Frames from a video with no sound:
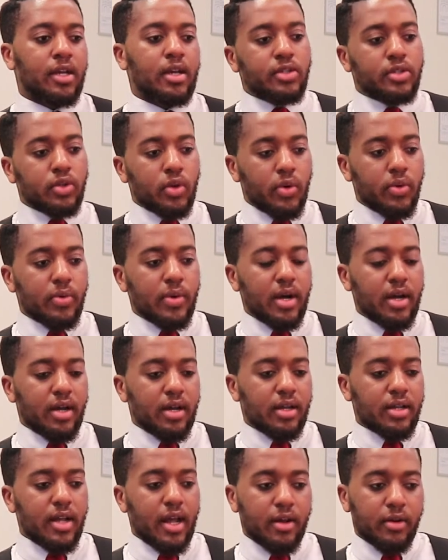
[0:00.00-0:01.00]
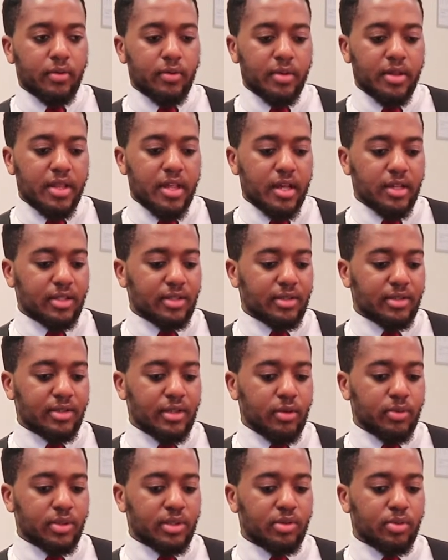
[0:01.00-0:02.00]
So yeah,
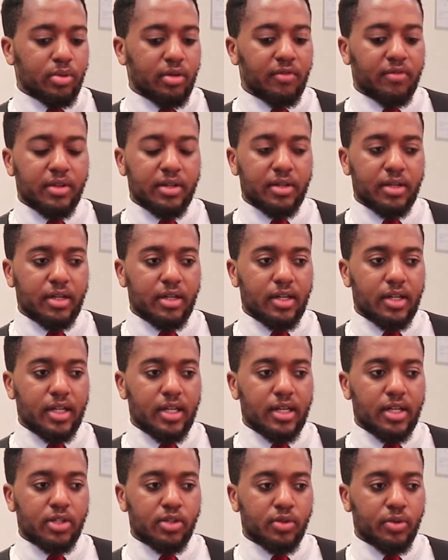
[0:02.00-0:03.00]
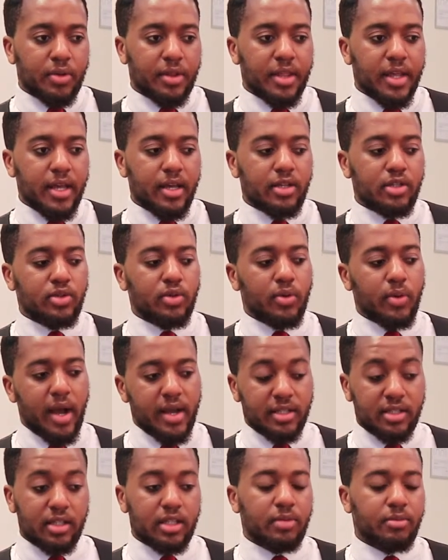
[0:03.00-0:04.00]
that was sort of the initial thing. So
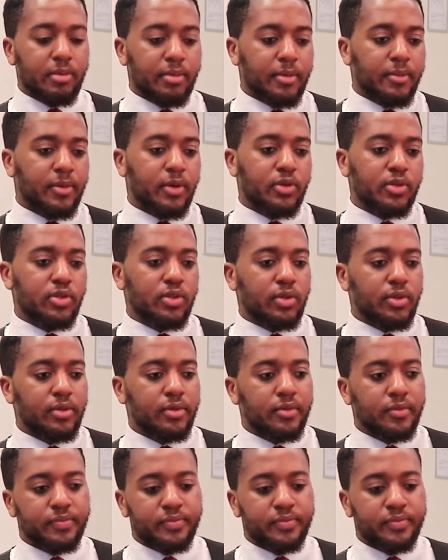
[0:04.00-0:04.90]
I sent them a proposal.